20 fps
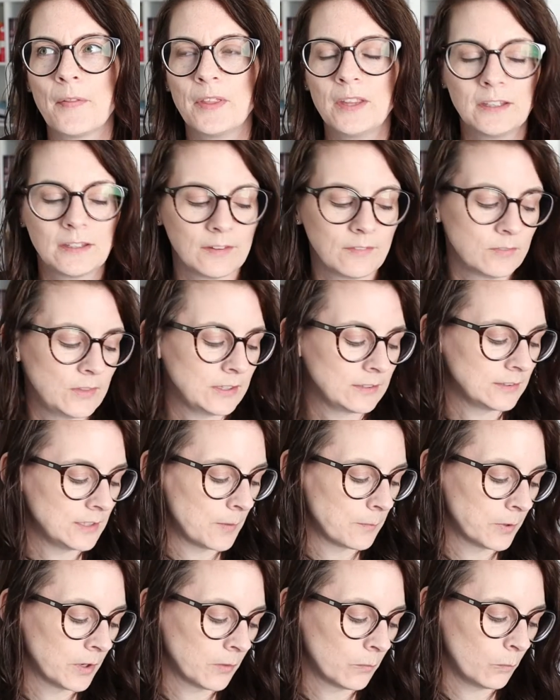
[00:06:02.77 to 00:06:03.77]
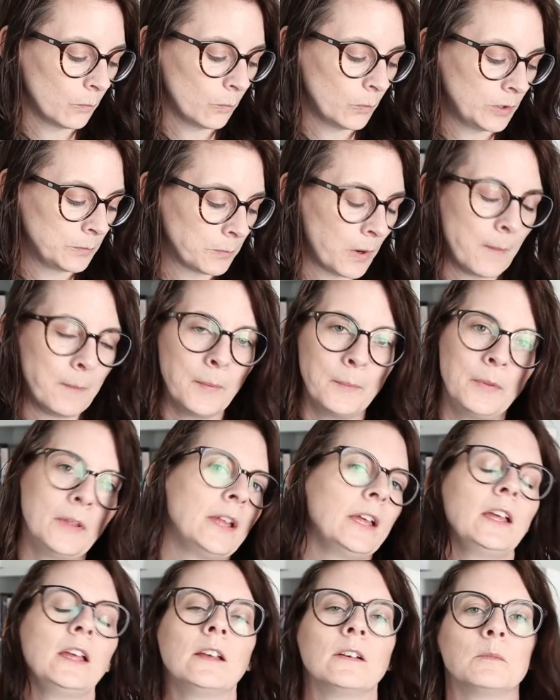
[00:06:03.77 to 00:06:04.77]
think this number would
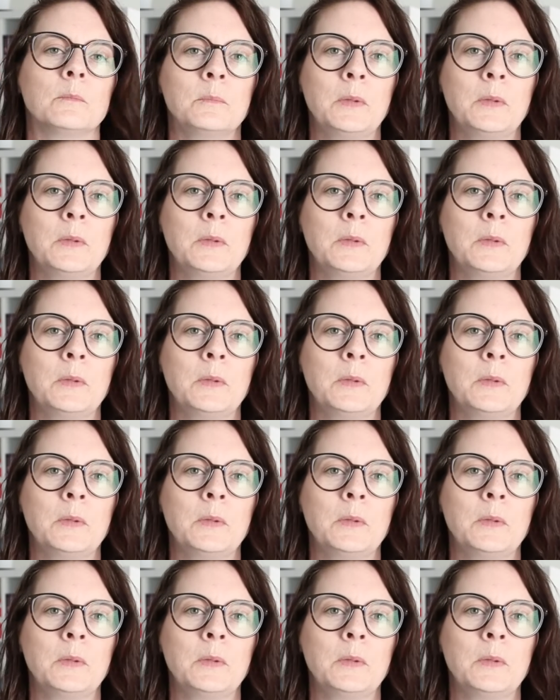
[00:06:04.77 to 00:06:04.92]
probably